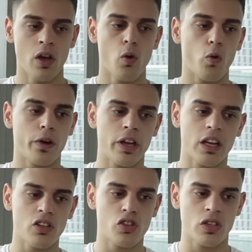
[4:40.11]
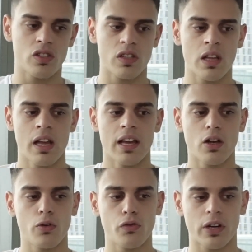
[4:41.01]
Or you can just
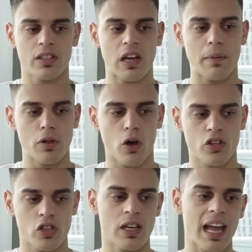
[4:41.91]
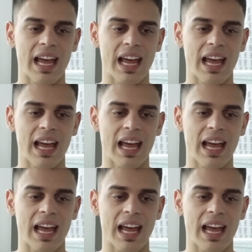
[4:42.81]
go for a timed auction